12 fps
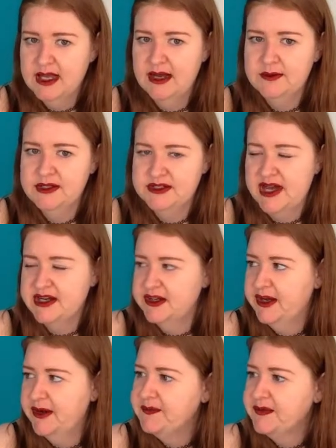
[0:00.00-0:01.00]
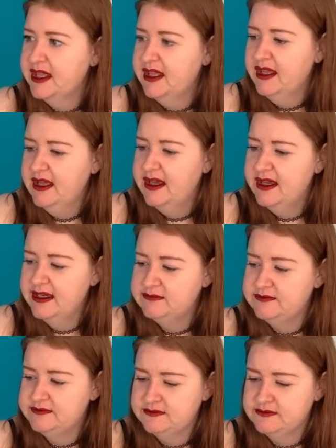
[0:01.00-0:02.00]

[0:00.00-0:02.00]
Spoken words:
I don't know.